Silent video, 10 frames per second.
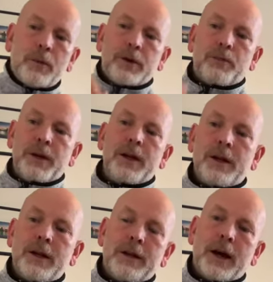It was a
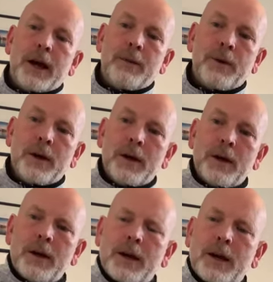period in time,
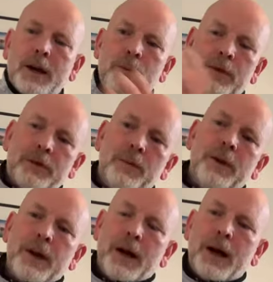It was
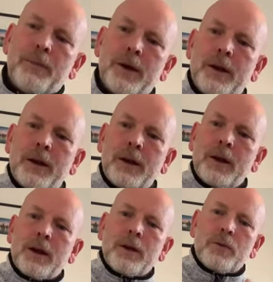something that happened.
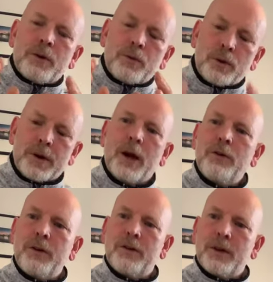We're
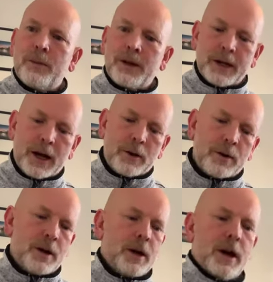now doing something
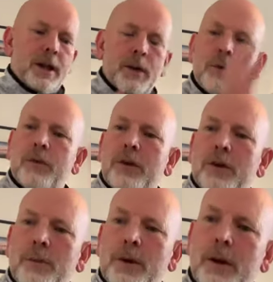now, and then we've got
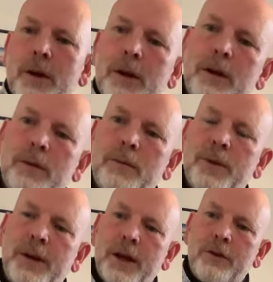something to mm-hmm.
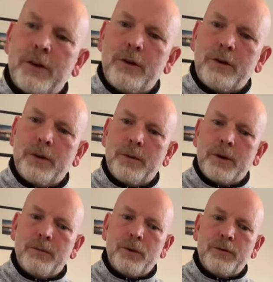potentially do
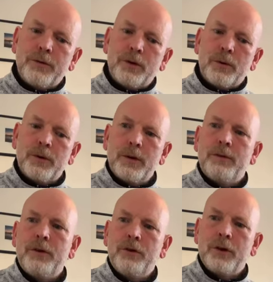something moving forward in
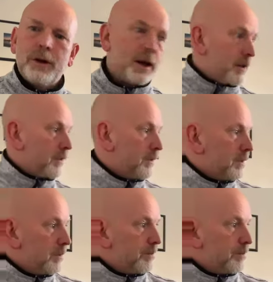the future. And that's...